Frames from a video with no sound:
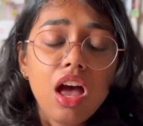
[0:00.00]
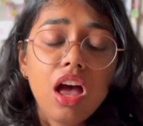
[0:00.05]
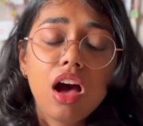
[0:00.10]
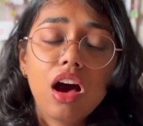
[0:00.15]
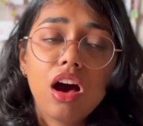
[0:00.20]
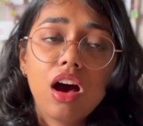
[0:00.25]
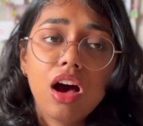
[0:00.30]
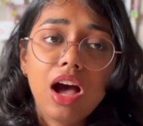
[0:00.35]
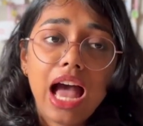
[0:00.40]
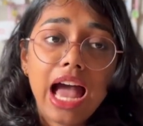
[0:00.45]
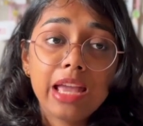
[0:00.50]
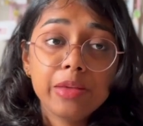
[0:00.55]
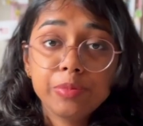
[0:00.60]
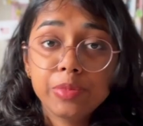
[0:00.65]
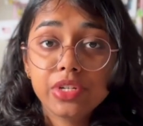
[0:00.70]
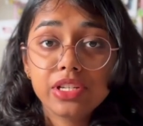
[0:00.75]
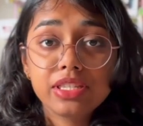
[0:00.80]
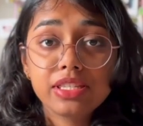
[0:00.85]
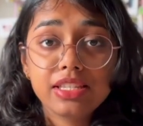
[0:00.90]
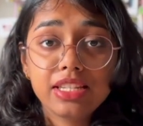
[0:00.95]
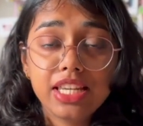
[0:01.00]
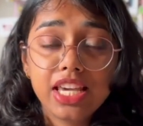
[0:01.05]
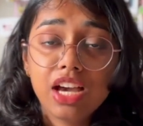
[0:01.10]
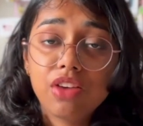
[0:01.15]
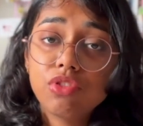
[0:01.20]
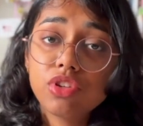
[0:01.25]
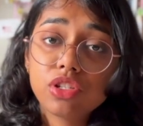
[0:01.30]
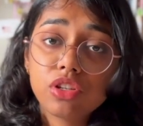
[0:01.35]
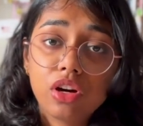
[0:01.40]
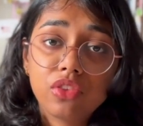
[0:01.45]
I personally
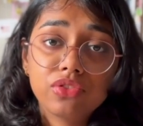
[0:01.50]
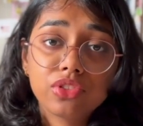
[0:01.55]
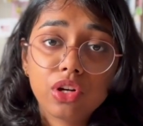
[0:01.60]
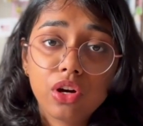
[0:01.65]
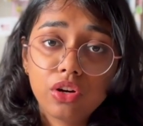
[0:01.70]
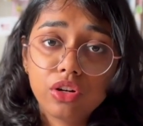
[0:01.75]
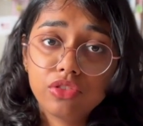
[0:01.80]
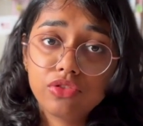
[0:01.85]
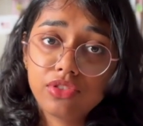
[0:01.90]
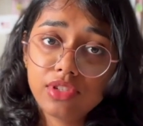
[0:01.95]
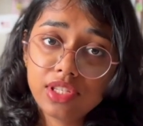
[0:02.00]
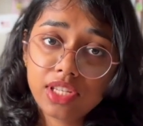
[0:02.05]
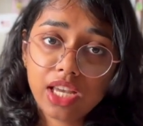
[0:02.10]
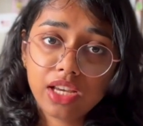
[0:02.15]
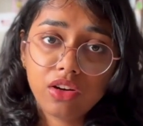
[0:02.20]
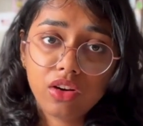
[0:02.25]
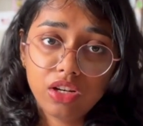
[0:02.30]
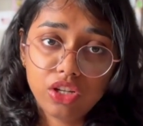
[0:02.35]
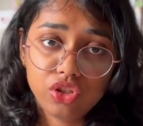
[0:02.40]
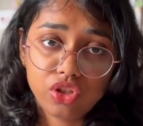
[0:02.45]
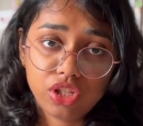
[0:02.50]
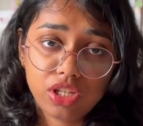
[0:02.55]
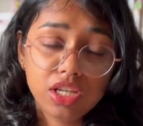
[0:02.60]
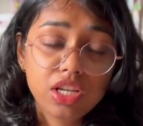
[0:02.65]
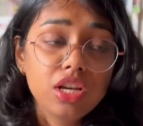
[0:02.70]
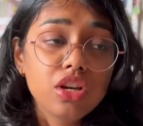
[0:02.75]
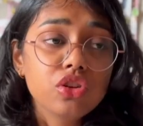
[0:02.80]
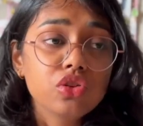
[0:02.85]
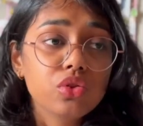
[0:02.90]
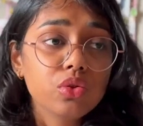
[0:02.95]
have a soft corner for psychology.
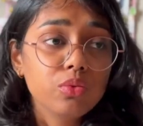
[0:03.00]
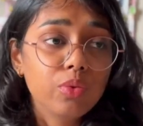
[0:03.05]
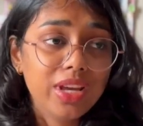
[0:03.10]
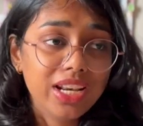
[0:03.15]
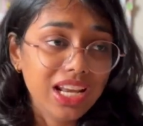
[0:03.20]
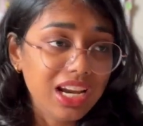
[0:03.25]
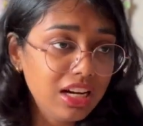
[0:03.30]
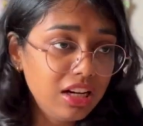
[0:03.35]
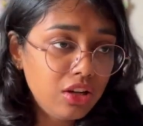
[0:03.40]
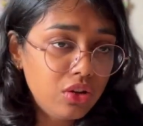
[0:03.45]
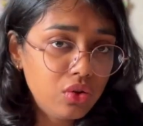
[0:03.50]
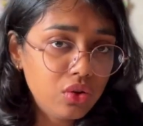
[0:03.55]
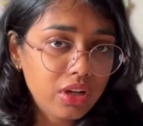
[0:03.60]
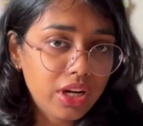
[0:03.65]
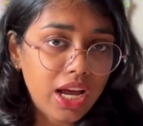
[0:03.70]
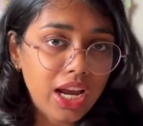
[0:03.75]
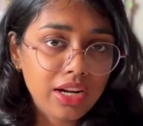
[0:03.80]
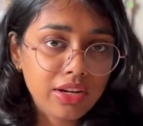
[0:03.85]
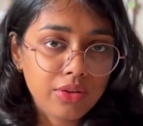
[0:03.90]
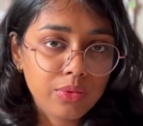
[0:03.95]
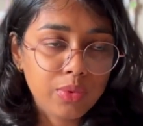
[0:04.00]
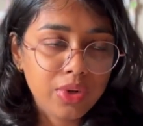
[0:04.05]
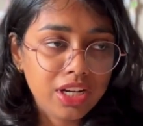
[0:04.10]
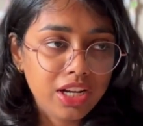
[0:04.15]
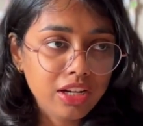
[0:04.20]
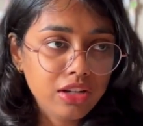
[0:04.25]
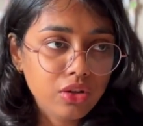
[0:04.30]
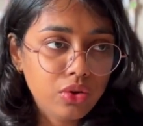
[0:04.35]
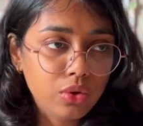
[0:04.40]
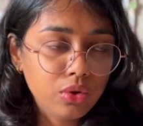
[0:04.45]
So when
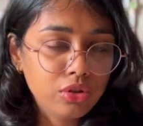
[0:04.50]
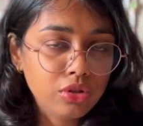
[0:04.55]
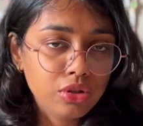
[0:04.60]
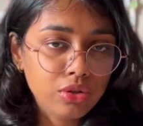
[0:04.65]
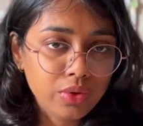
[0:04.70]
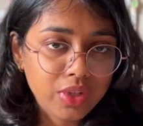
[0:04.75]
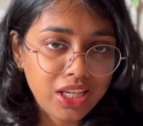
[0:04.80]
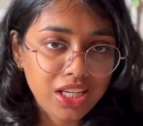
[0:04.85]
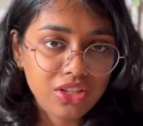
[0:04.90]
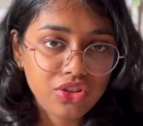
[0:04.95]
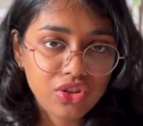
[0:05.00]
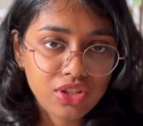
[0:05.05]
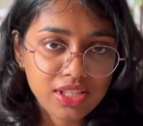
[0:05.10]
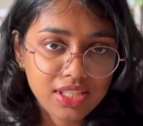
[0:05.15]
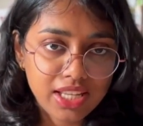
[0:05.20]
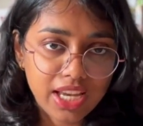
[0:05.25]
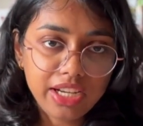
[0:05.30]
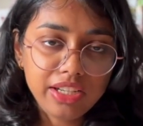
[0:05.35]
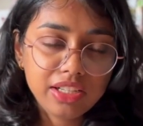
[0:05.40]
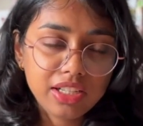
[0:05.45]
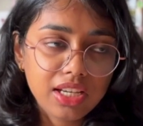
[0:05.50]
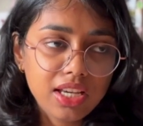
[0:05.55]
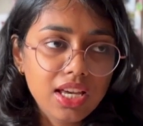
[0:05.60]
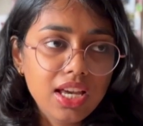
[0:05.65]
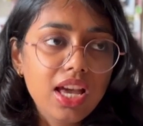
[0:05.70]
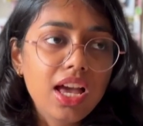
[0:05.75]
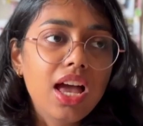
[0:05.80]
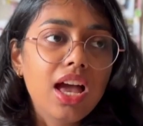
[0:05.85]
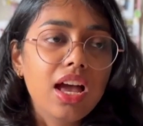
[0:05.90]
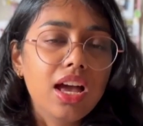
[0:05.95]
I go through each set,
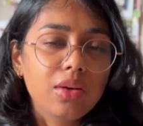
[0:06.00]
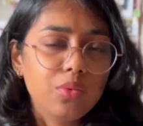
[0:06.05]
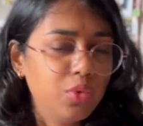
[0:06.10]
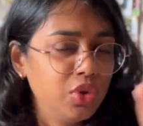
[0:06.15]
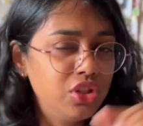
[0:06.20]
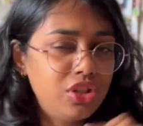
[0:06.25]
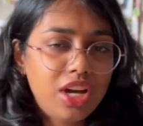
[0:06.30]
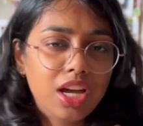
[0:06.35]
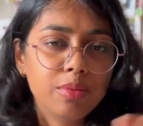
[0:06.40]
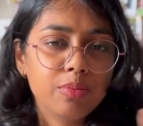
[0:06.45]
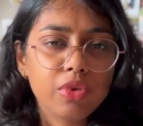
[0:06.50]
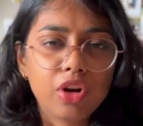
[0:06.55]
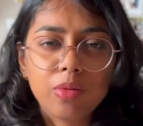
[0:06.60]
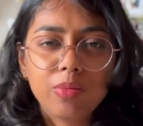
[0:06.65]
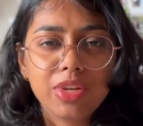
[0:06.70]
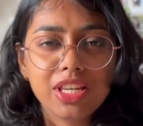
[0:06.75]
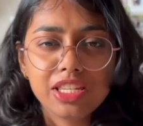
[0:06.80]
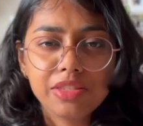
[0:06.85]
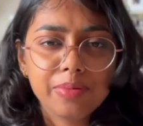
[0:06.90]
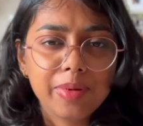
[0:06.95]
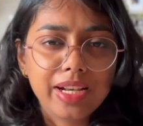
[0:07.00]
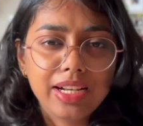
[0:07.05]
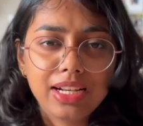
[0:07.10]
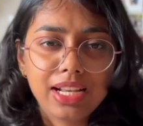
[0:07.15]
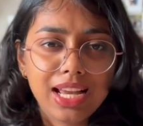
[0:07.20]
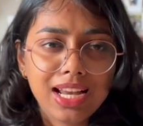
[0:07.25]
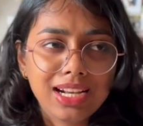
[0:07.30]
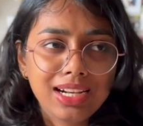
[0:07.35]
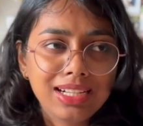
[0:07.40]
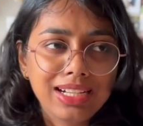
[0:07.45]
which I'd probably spend
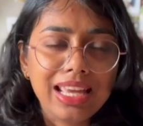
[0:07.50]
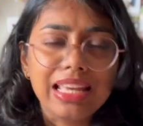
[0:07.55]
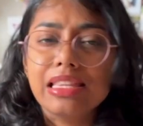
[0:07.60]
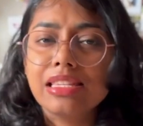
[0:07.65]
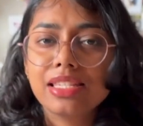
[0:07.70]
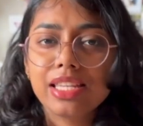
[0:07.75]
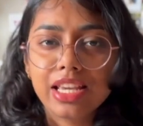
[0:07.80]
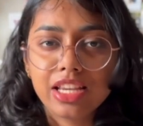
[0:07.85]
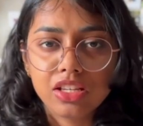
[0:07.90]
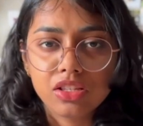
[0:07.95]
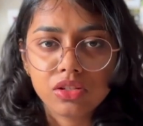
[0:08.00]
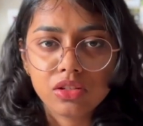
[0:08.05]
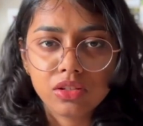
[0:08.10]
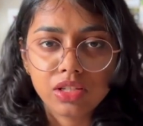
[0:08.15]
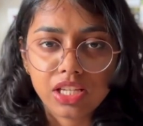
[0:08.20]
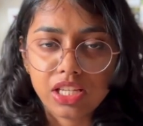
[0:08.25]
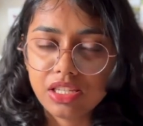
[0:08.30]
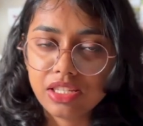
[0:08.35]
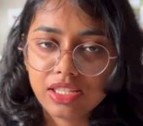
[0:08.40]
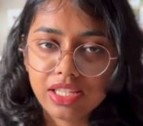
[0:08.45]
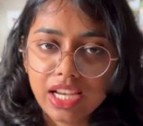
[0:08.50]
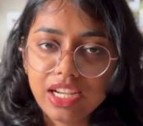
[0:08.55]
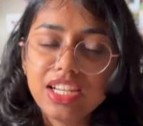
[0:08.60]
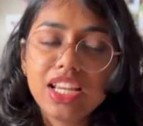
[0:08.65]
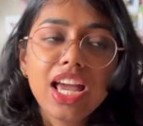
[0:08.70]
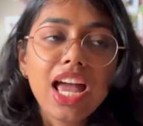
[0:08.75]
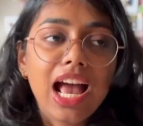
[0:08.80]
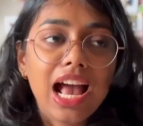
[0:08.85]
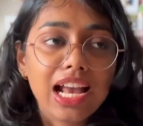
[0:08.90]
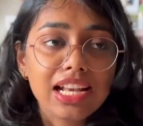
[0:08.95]
like 10 seconds on each set,
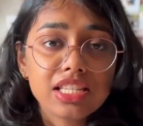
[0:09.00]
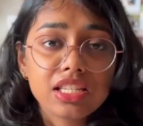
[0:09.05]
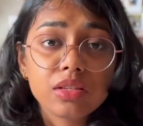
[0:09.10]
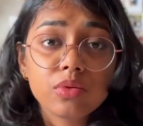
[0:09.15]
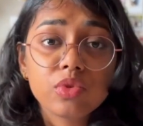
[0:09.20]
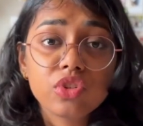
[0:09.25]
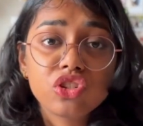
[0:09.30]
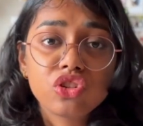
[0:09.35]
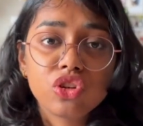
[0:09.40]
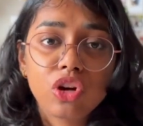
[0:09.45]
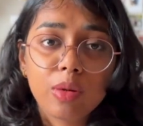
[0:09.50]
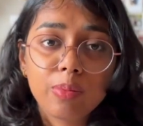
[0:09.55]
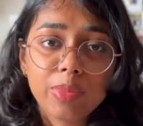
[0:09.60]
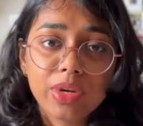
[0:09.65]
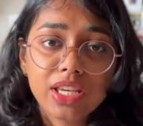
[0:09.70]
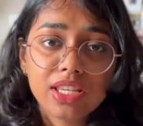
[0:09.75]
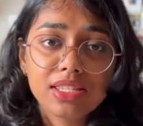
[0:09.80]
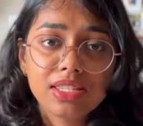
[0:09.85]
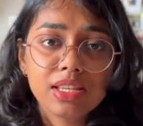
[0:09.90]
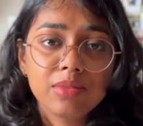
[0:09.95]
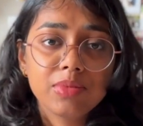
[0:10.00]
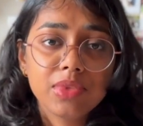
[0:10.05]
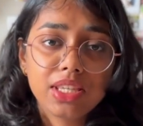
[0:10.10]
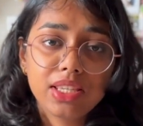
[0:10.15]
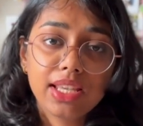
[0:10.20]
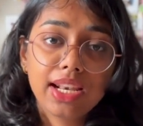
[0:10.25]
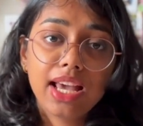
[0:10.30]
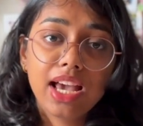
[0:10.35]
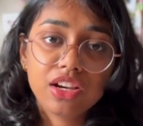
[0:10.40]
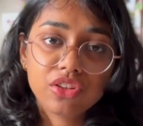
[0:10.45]
I'd see which topic is something
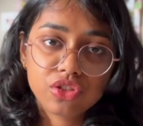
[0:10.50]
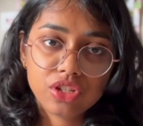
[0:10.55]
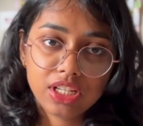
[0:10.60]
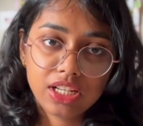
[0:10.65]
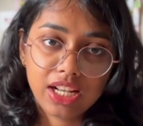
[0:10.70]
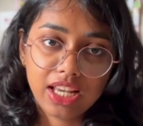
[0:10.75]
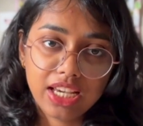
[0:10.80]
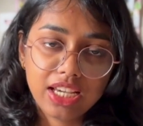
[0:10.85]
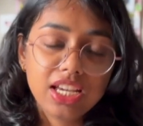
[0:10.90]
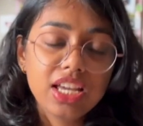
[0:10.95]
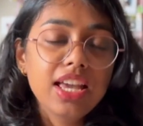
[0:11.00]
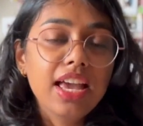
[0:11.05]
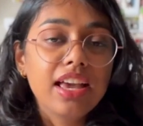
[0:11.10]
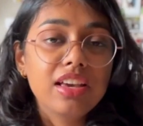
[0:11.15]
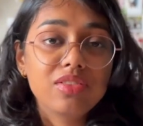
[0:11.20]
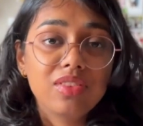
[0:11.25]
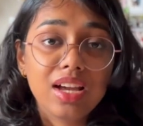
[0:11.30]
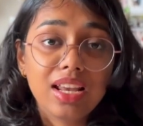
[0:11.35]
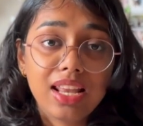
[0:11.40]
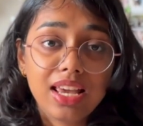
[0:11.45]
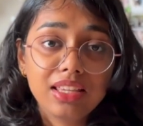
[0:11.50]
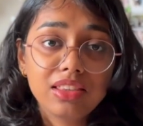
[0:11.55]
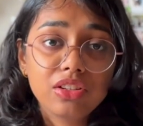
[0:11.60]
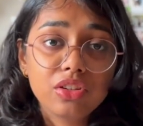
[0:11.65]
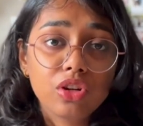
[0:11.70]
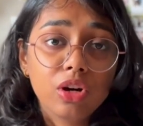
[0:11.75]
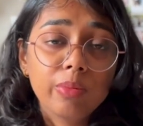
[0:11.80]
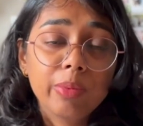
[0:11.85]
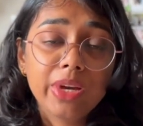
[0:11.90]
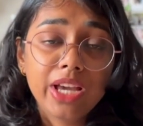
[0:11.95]
that I actually like. If I like the
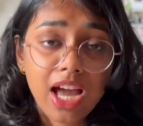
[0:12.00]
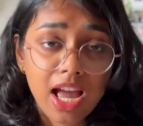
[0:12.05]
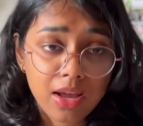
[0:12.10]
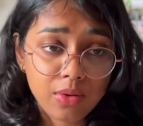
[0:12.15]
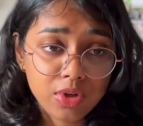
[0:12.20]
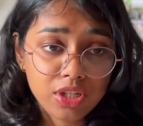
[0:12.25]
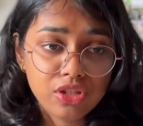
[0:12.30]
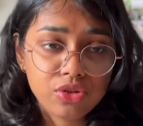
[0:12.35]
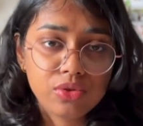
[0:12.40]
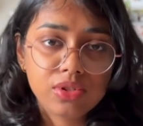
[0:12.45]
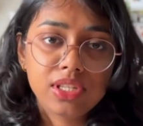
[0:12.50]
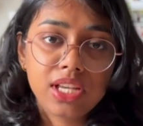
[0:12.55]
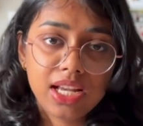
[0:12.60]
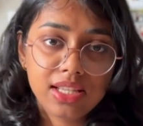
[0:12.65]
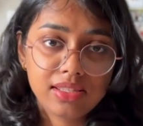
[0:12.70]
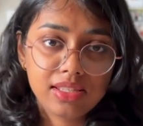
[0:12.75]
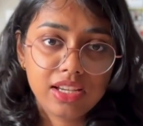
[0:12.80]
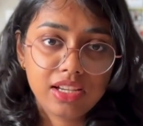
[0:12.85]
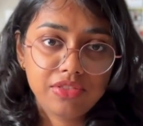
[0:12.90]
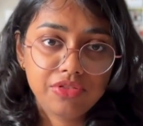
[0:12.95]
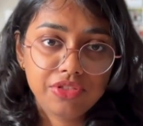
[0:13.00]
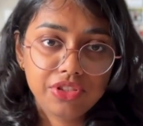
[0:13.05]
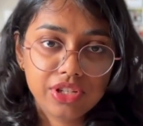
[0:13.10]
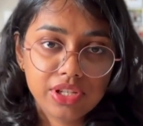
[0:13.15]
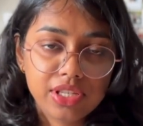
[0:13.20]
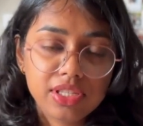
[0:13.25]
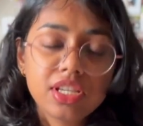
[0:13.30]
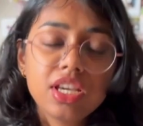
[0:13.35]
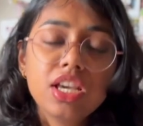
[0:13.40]
topic, I will choose that set first.